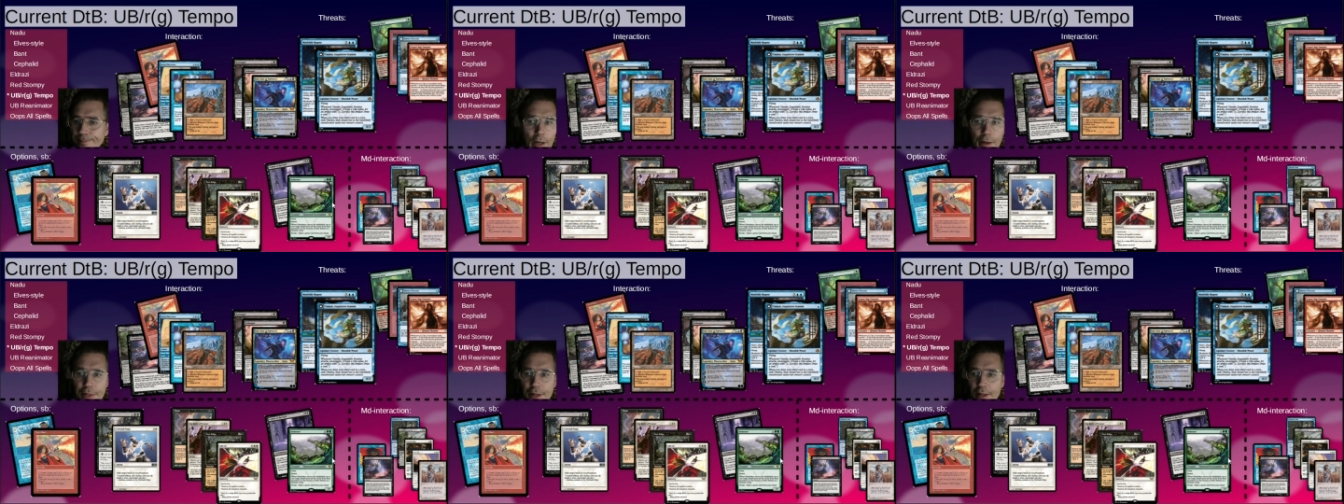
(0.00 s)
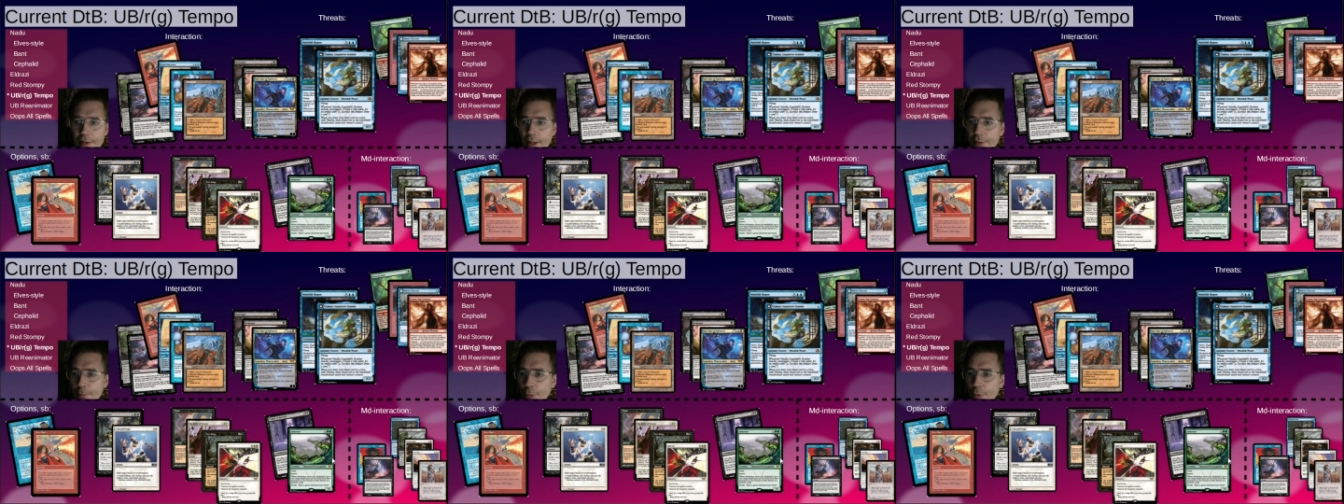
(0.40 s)
I think
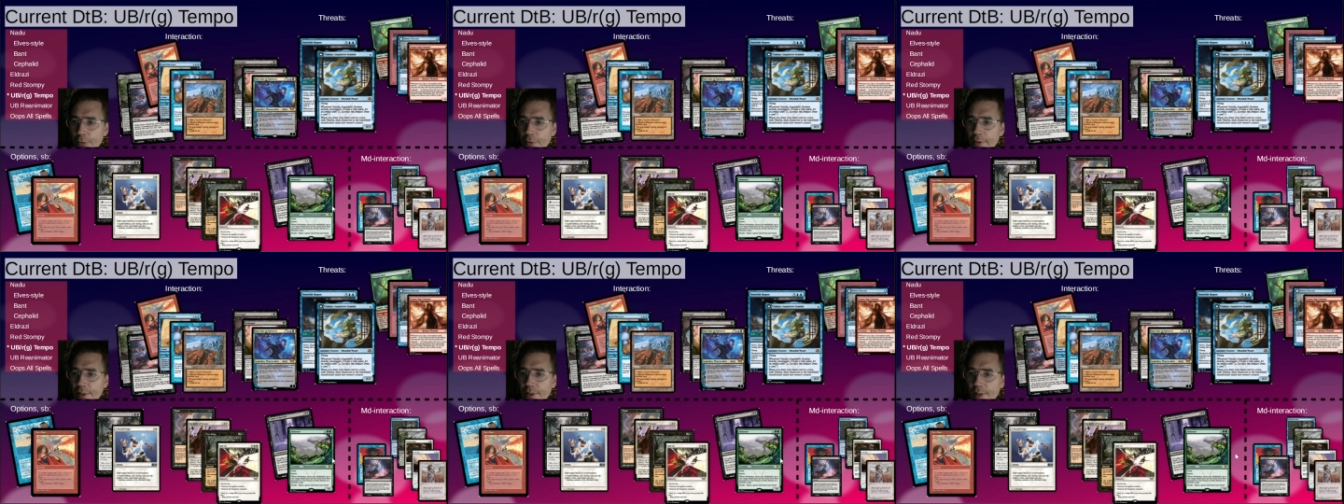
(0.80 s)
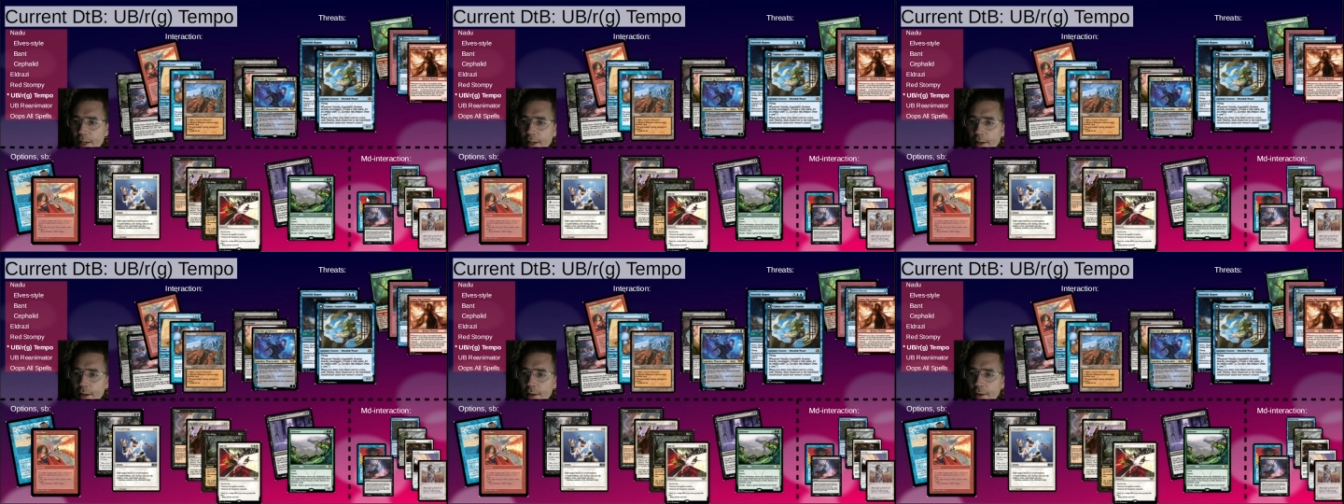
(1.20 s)
that's most of it.
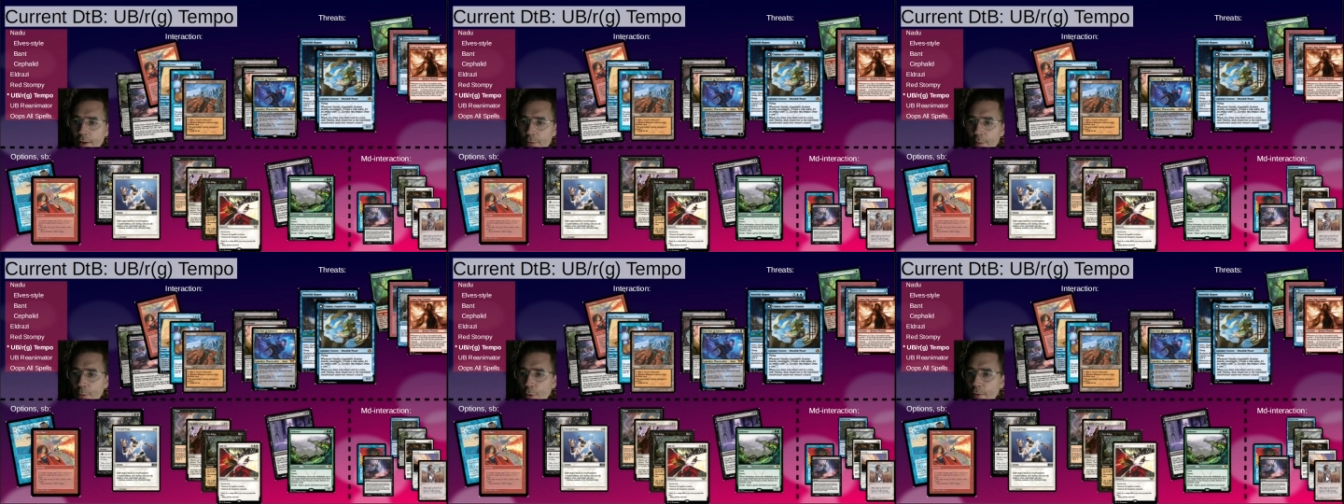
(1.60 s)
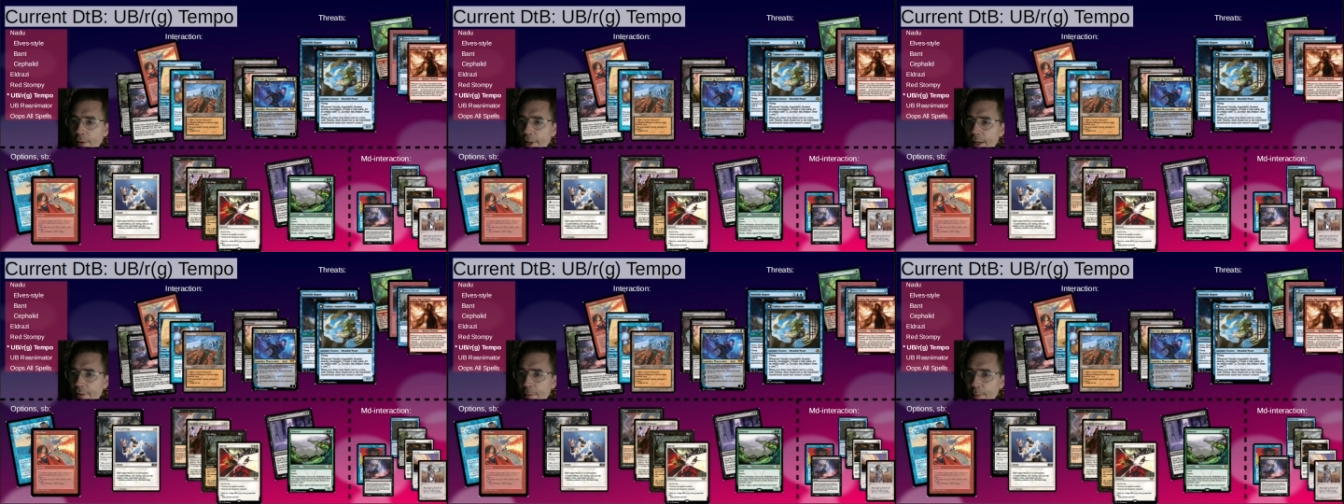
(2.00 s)
Yeah, a removal
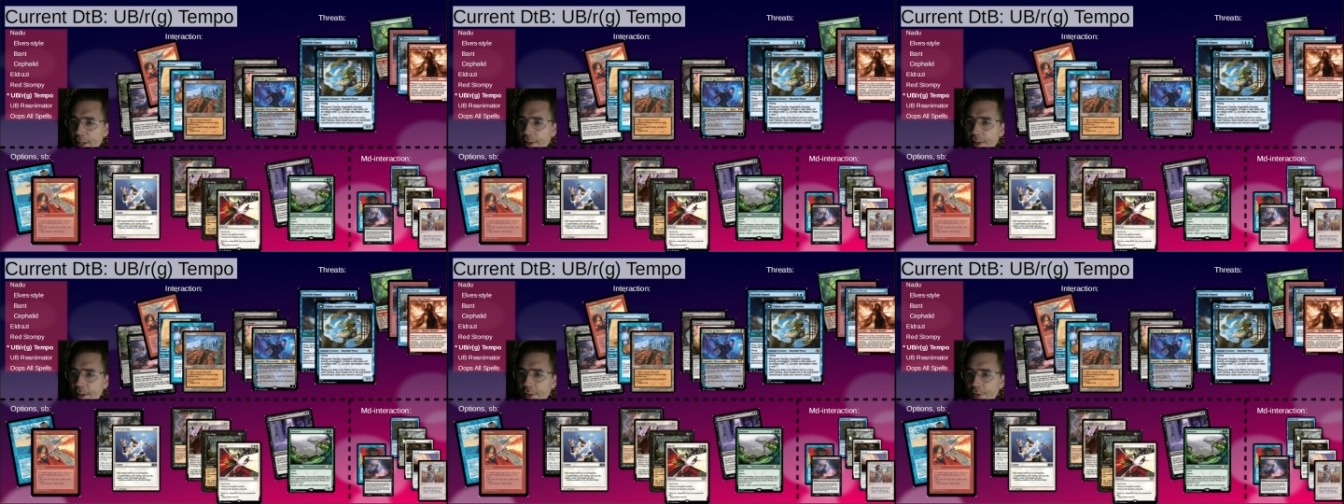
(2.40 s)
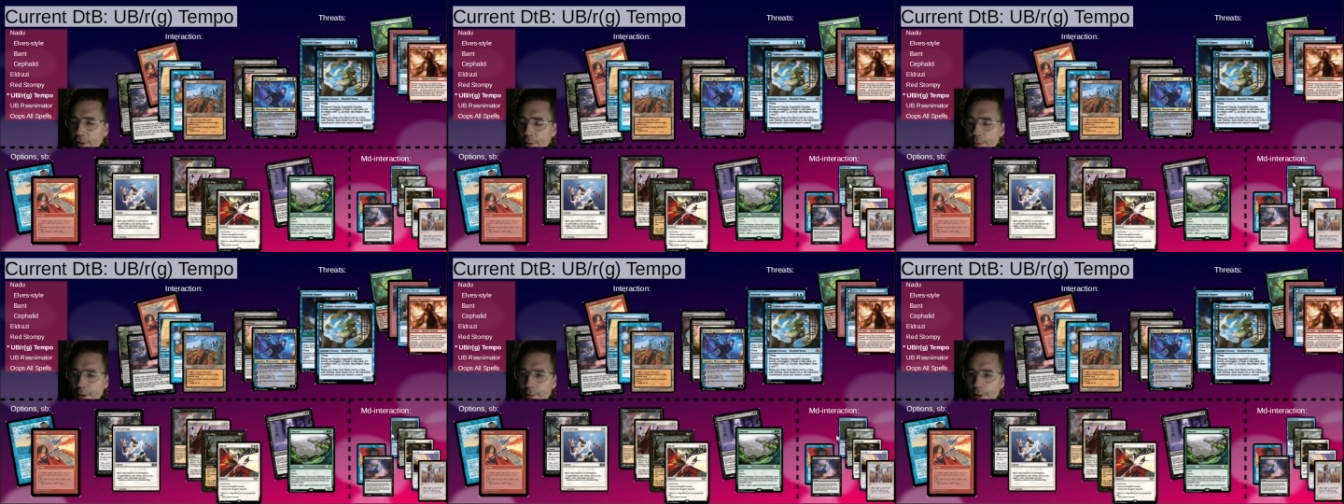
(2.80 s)
heavy main deck is going
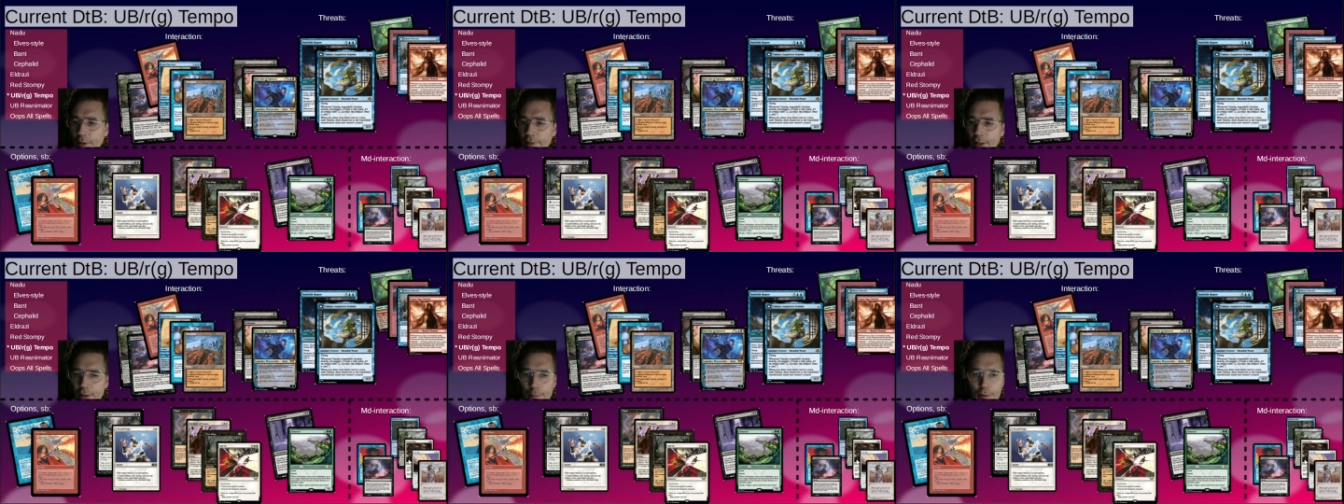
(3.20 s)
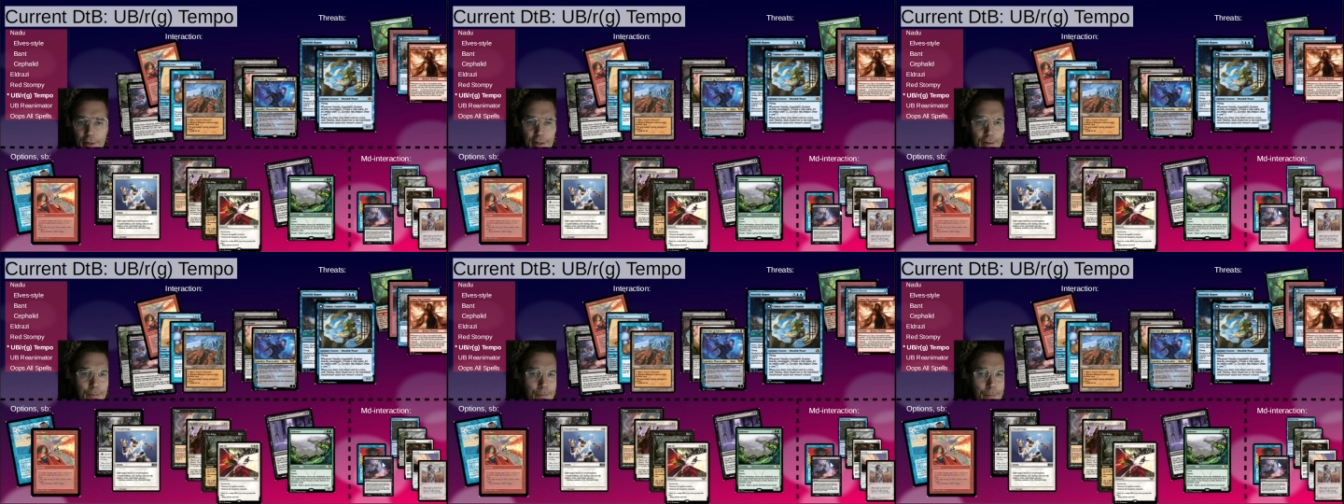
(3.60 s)
to be really valuable here.